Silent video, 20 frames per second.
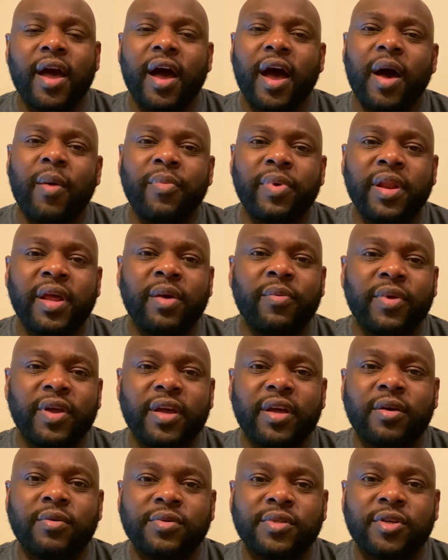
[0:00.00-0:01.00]
I've been able to
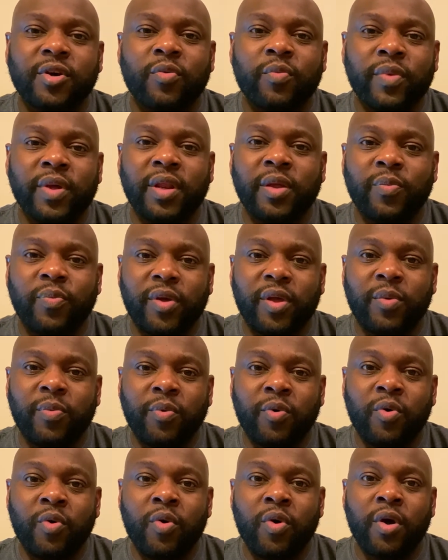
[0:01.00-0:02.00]
help so many
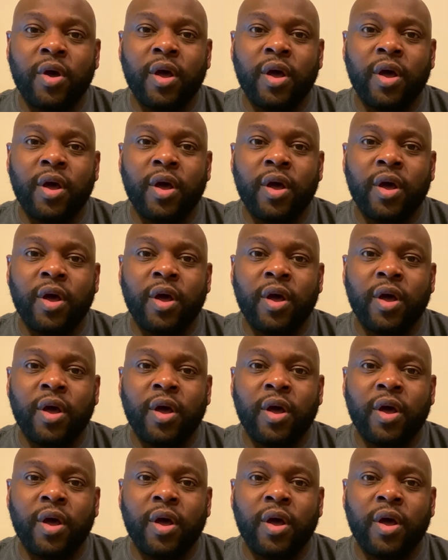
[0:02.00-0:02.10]
people